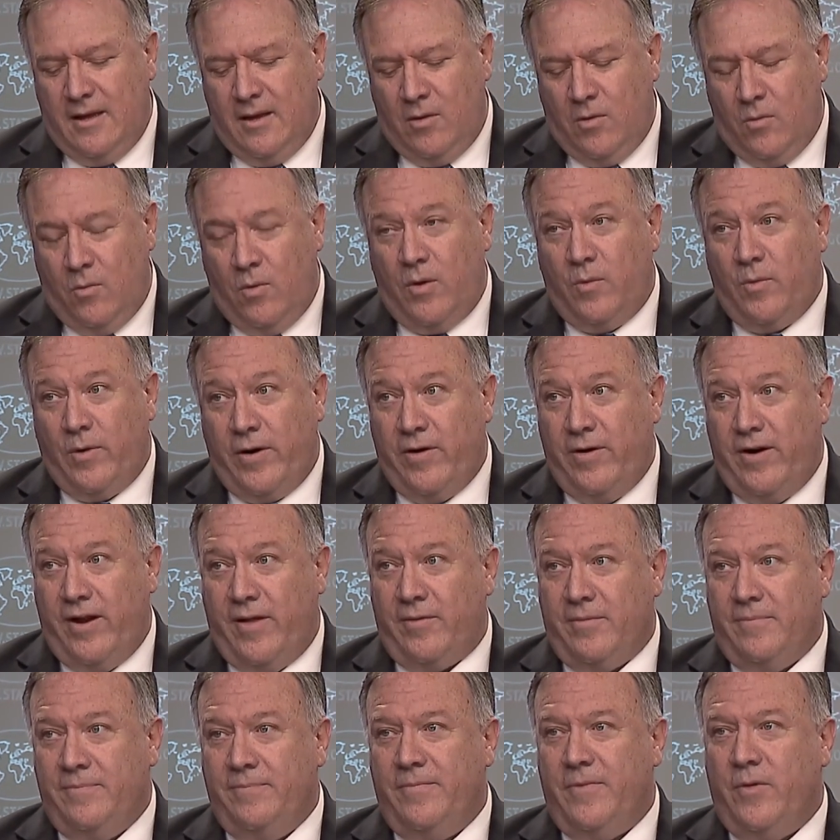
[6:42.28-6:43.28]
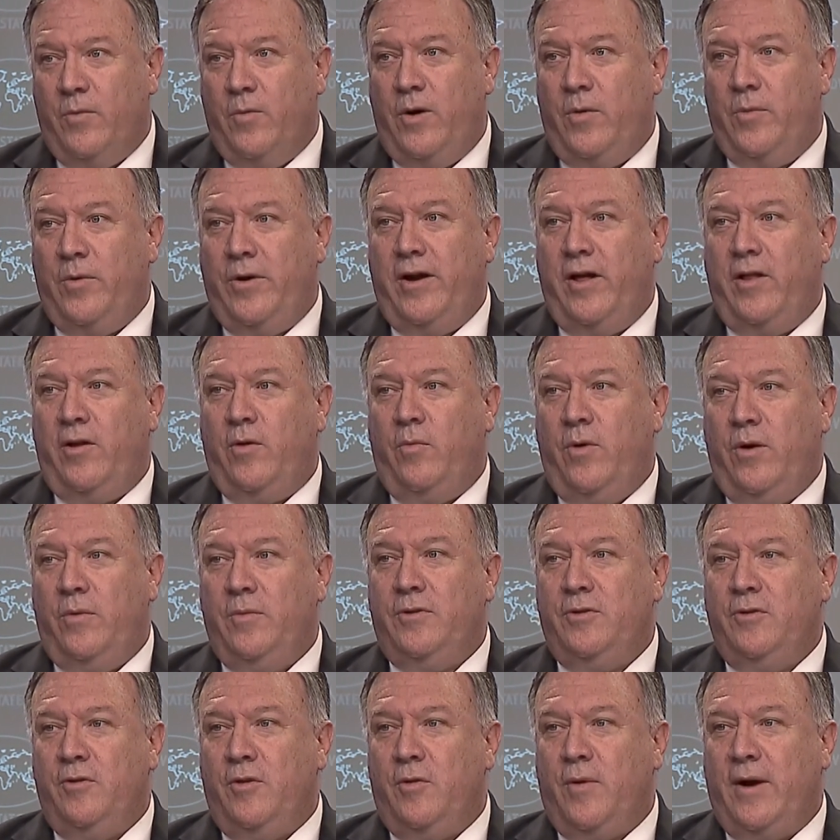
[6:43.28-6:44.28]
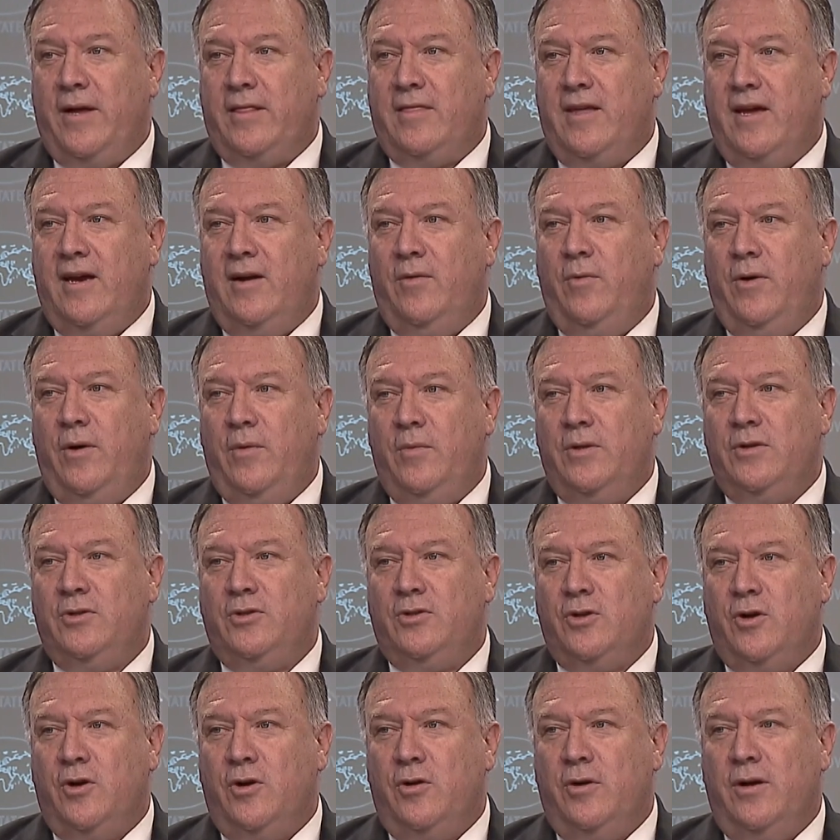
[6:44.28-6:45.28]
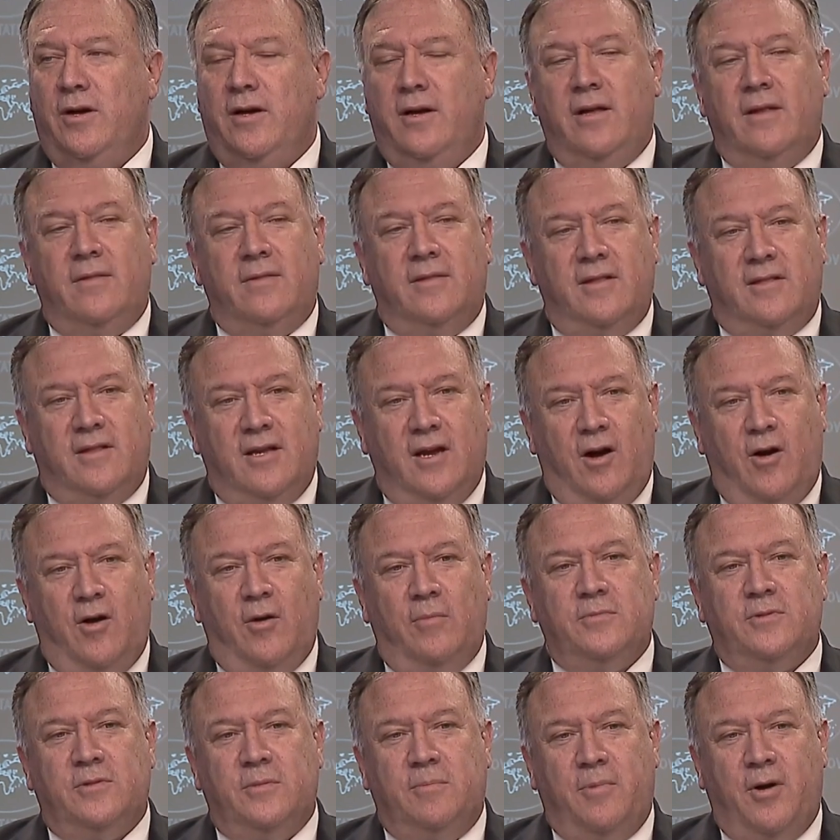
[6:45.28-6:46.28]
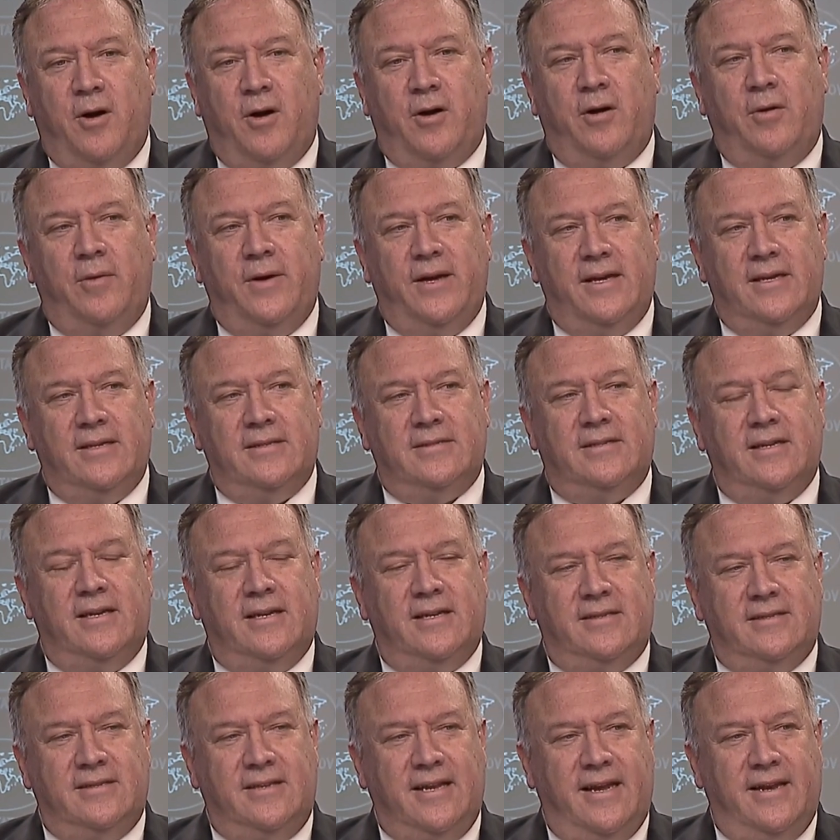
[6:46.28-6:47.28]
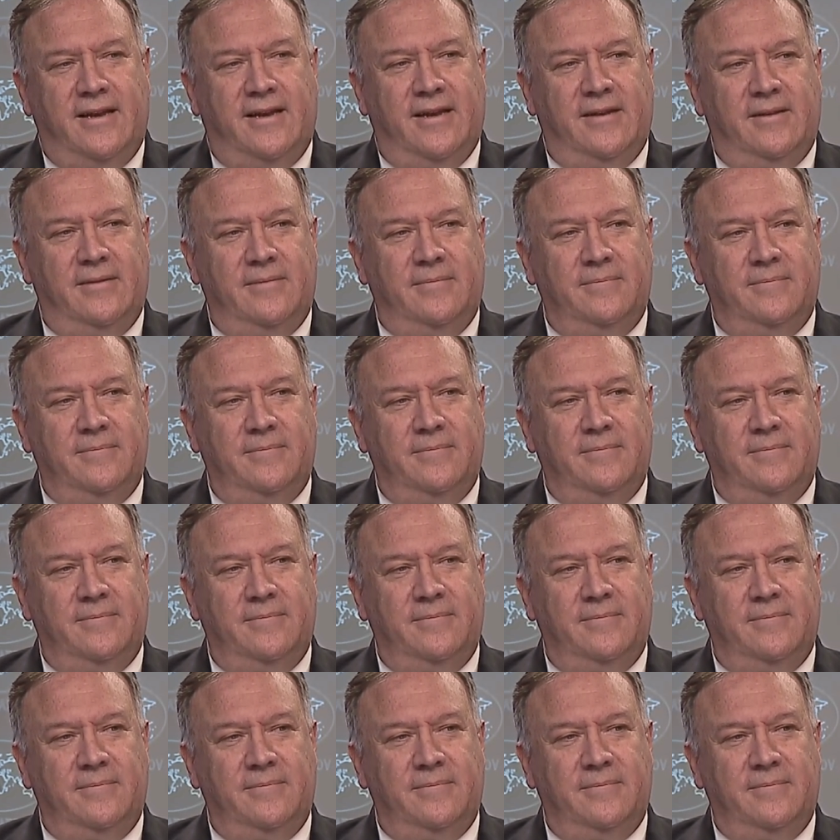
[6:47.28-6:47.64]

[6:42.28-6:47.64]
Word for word: One way or another, one way or another, we will do the right thing. We will ensure that the arms embargo is extended.